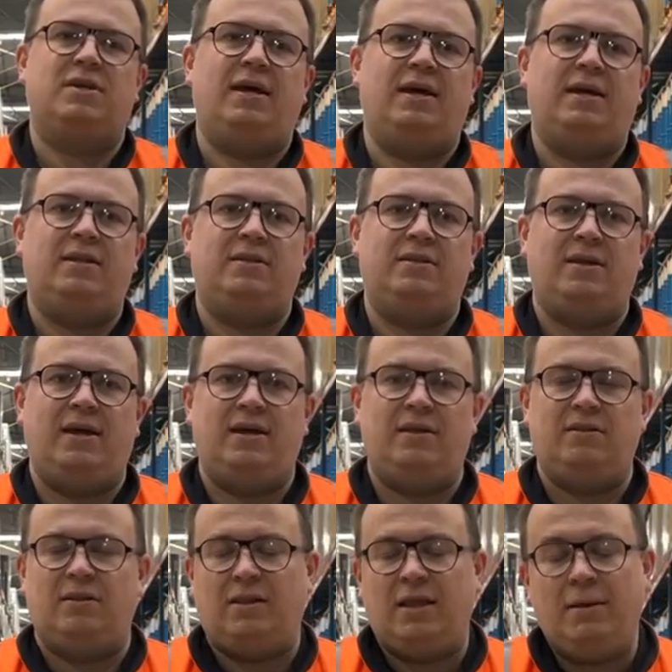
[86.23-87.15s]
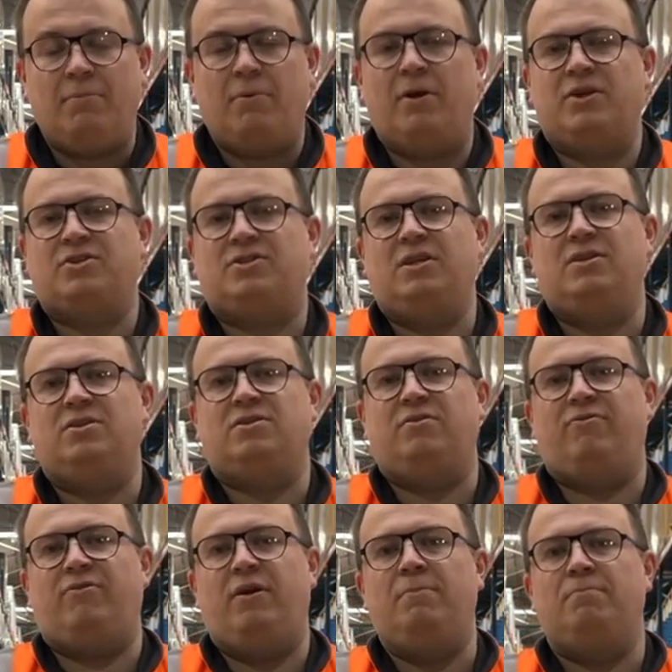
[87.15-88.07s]
and, and labor
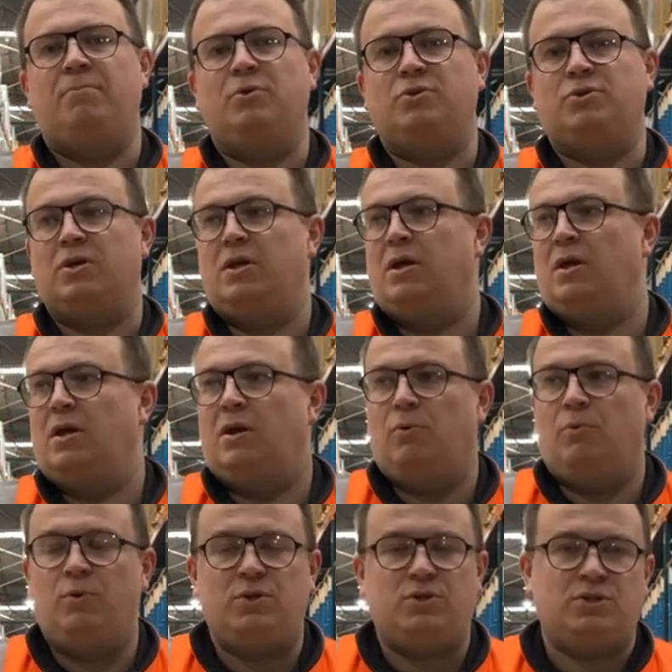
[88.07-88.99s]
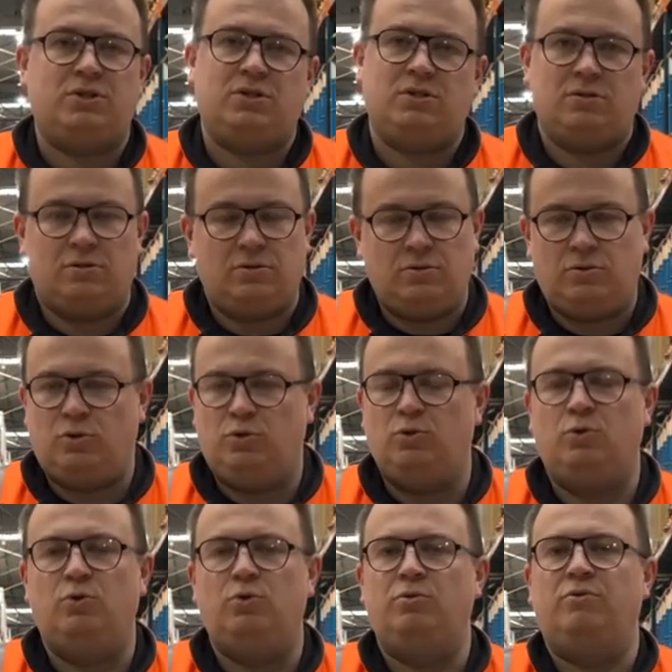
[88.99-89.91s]
extensive input which
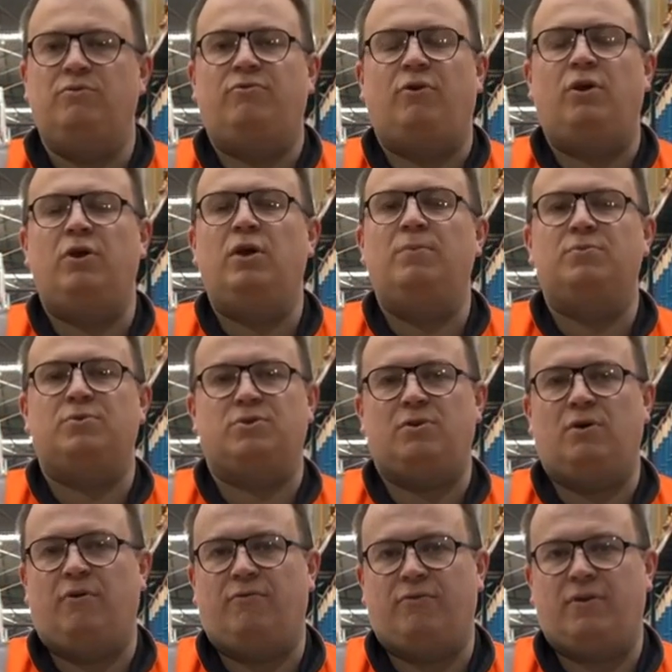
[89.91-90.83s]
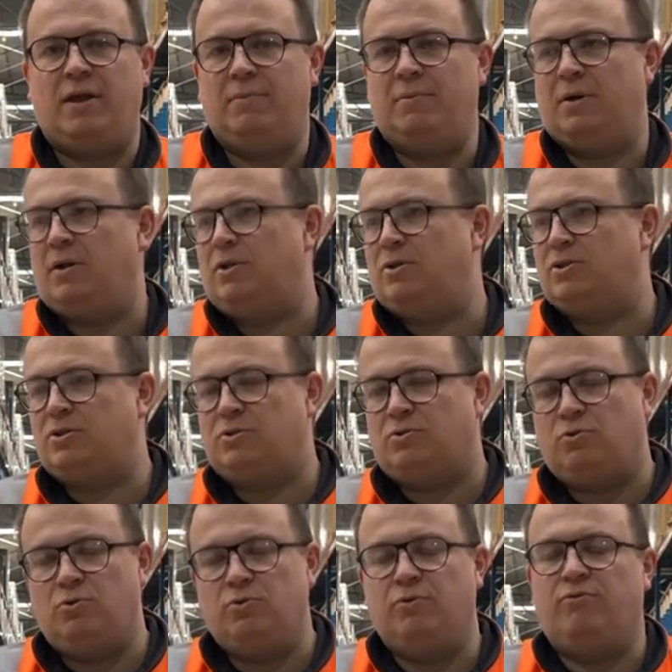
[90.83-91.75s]
through the volumes of chemicals,
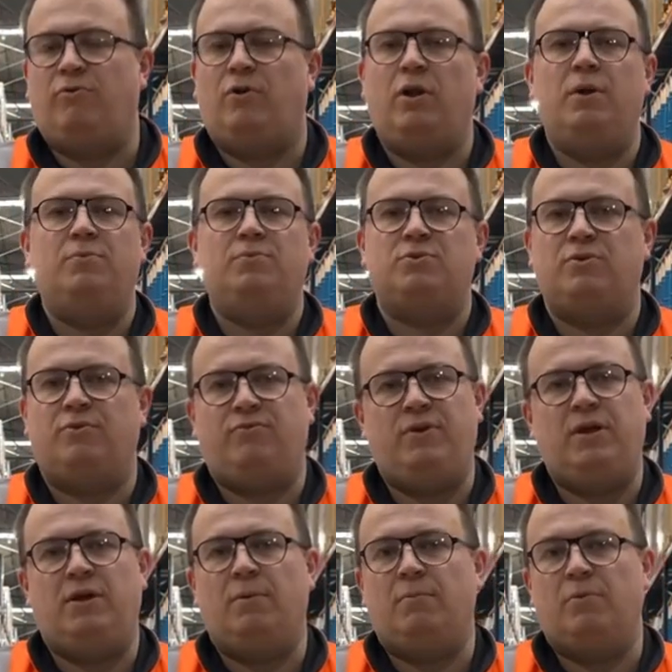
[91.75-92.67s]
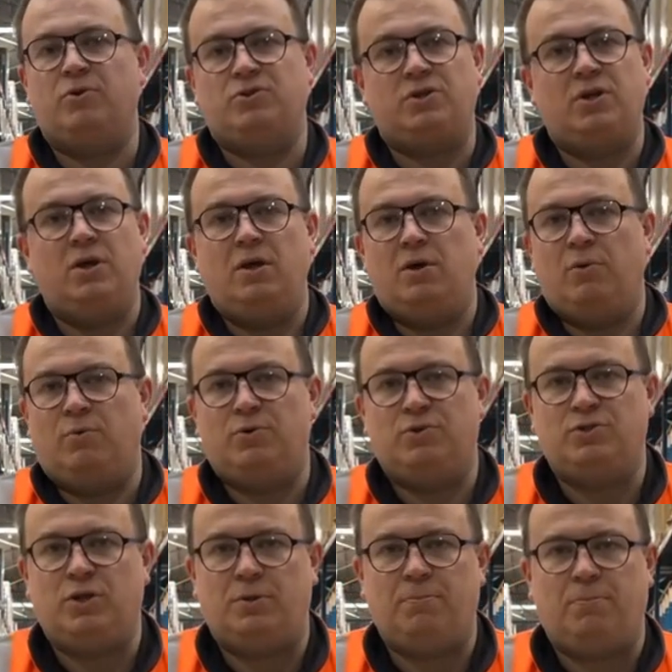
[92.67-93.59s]
through the volumes of e-commerce was not